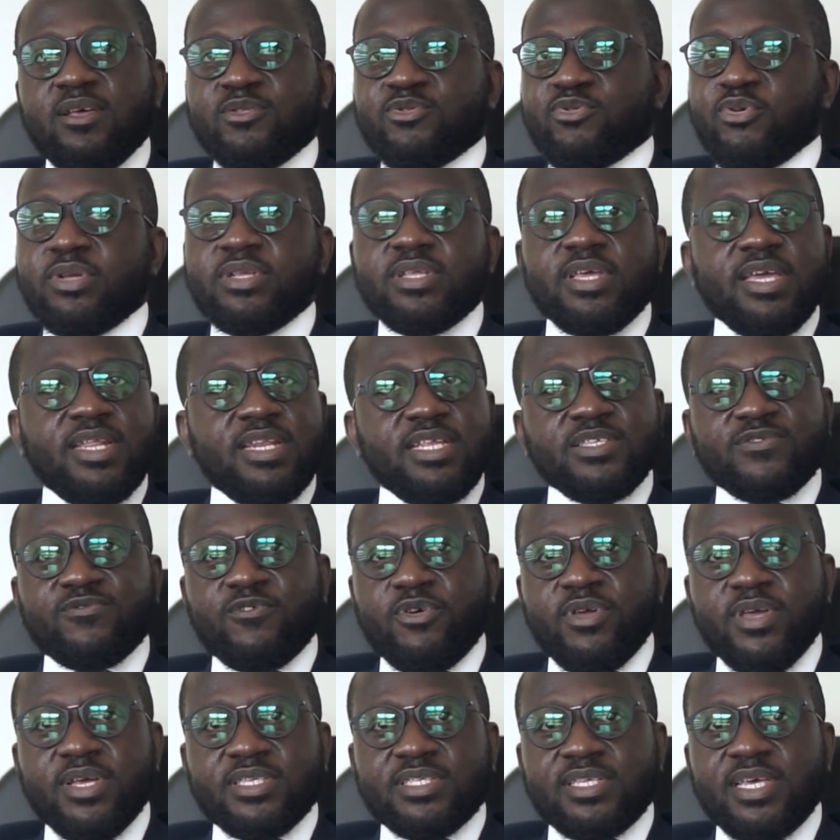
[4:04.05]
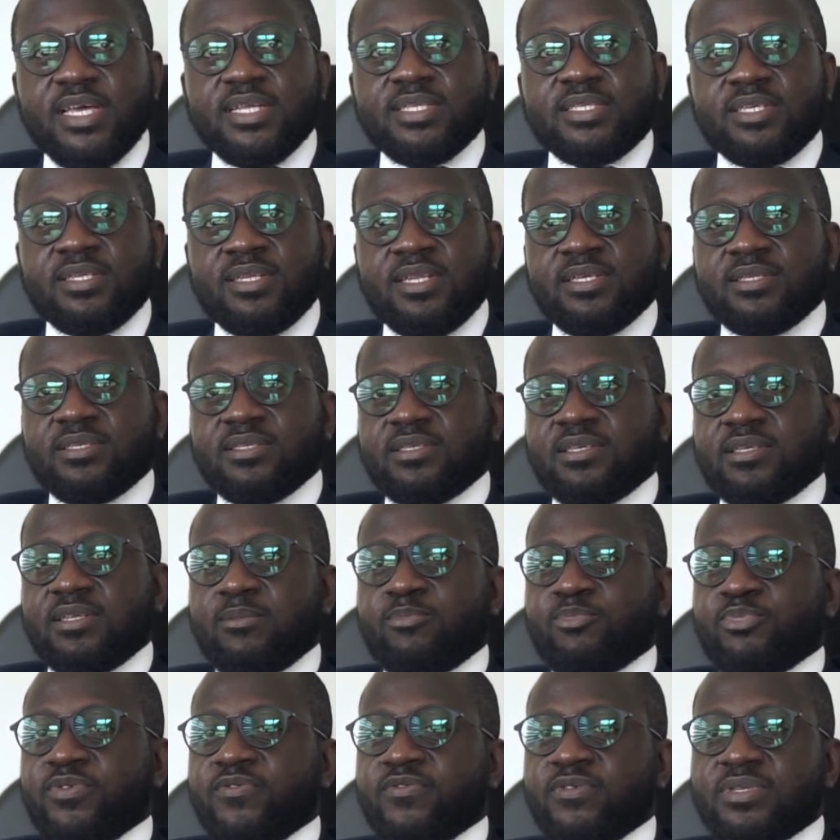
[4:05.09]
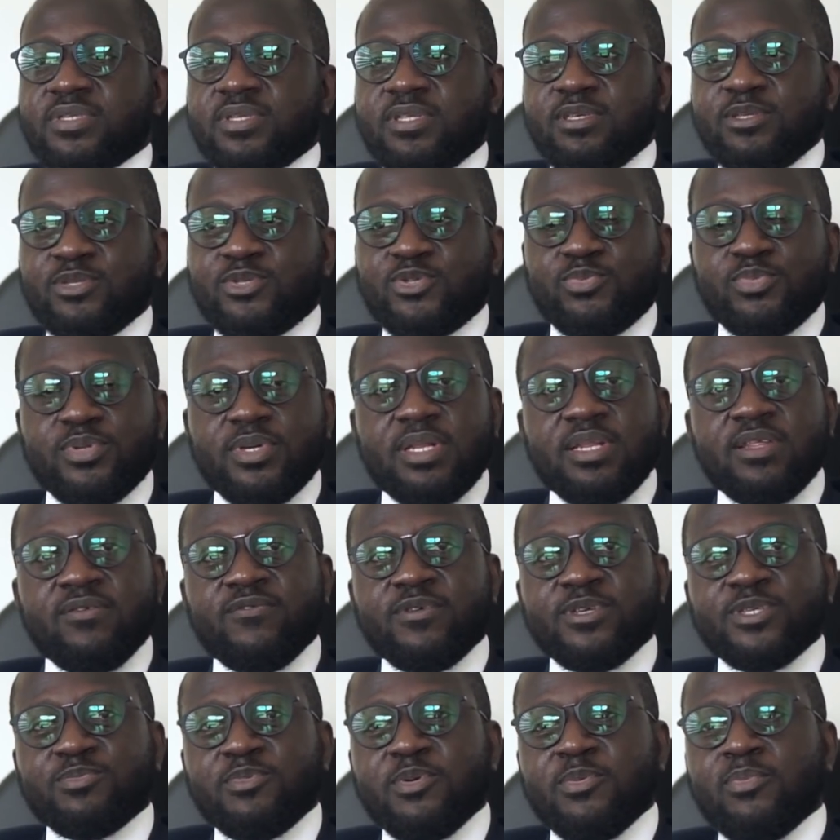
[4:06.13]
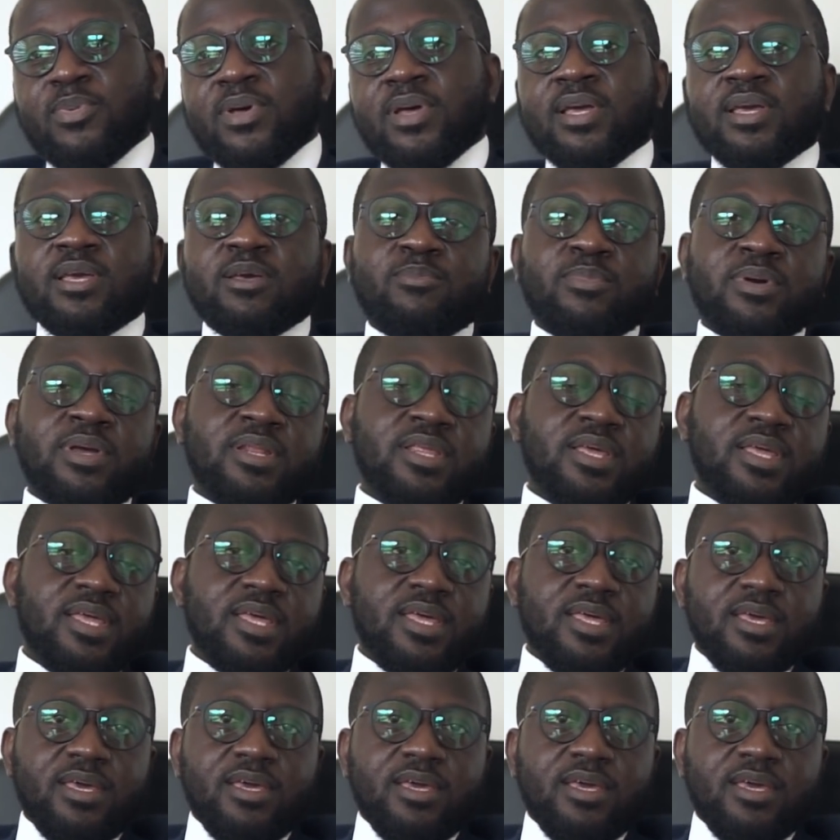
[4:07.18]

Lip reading: So it is very exciting. As I said, I previously used to be an investment banker, but